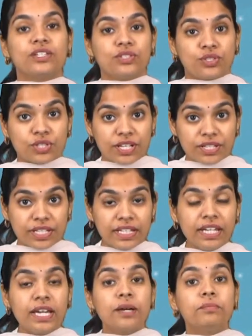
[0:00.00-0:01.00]

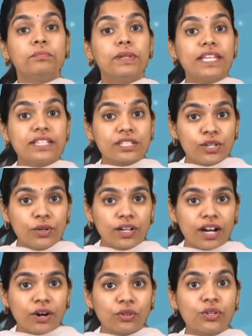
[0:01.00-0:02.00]
Children, please look
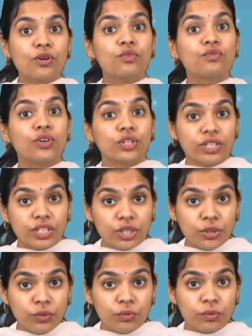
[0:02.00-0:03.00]
out for the
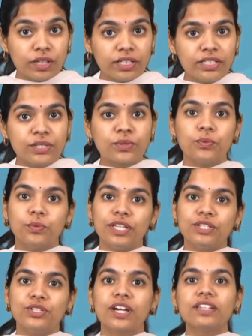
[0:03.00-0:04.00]
new words
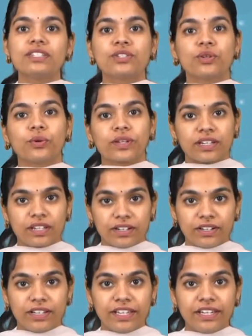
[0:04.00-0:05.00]
we just noted
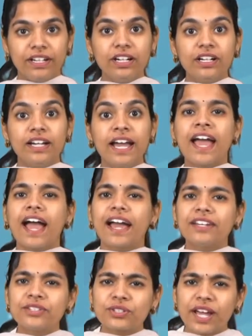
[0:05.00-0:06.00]
earlier
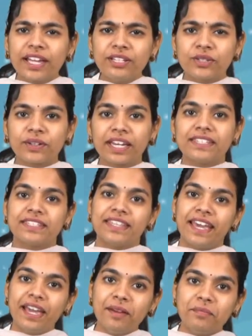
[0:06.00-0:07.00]
and try to guess
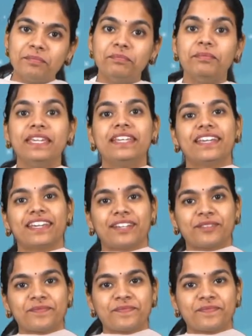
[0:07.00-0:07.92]
their meaning.